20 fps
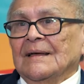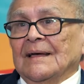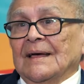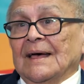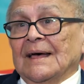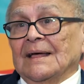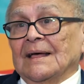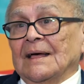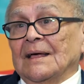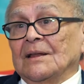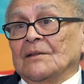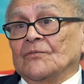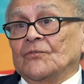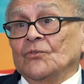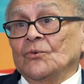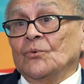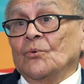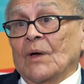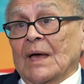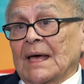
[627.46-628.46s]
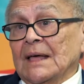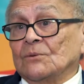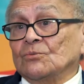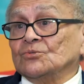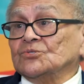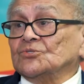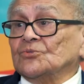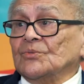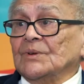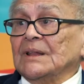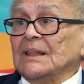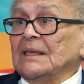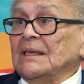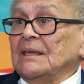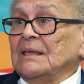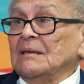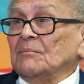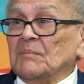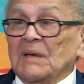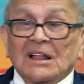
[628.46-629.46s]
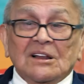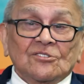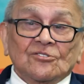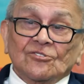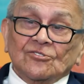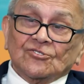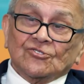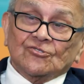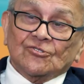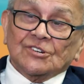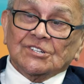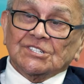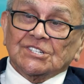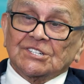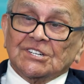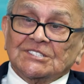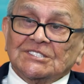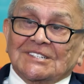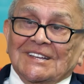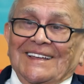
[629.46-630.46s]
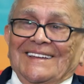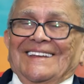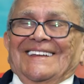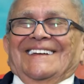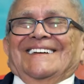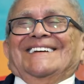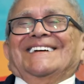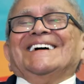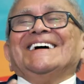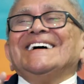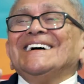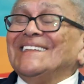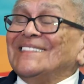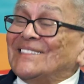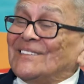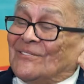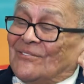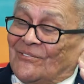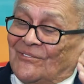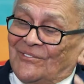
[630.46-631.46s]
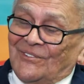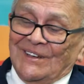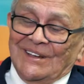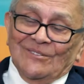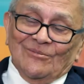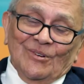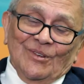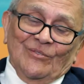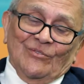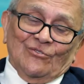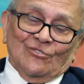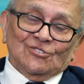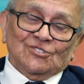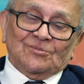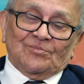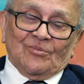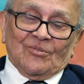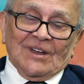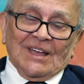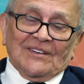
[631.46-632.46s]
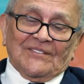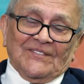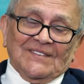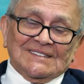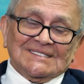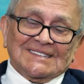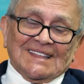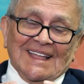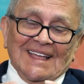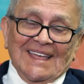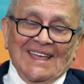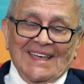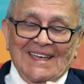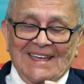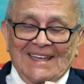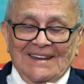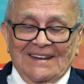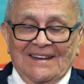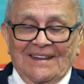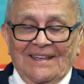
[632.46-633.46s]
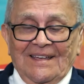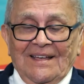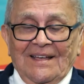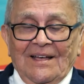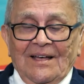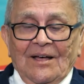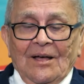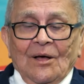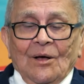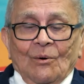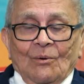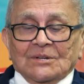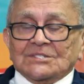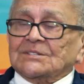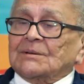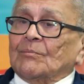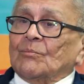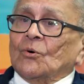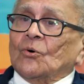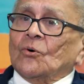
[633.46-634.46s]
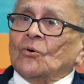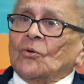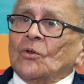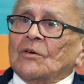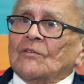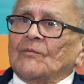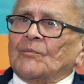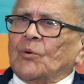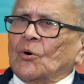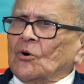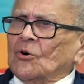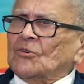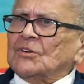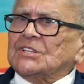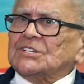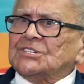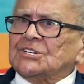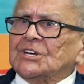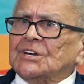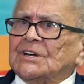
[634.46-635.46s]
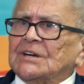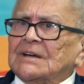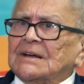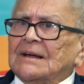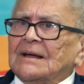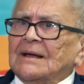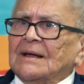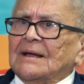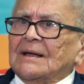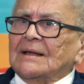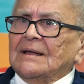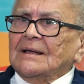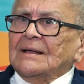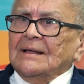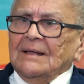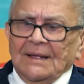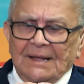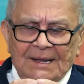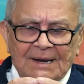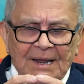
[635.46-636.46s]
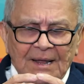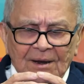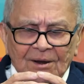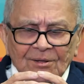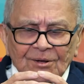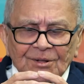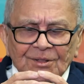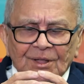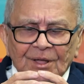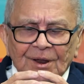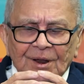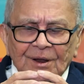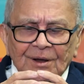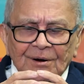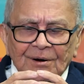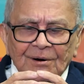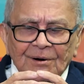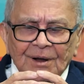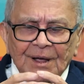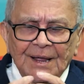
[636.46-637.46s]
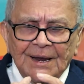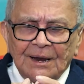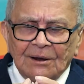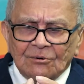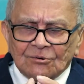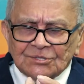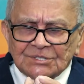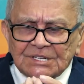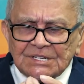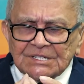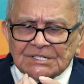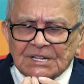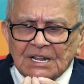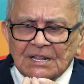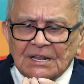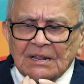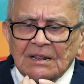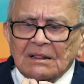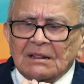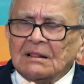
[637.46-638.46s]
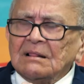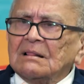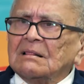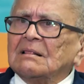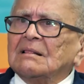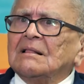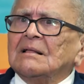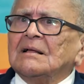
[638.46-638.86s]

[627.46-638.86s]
And the food we had was really malnutritious. The very first breakfast I had was a bowl of porridge. And I looked in there, and there was these little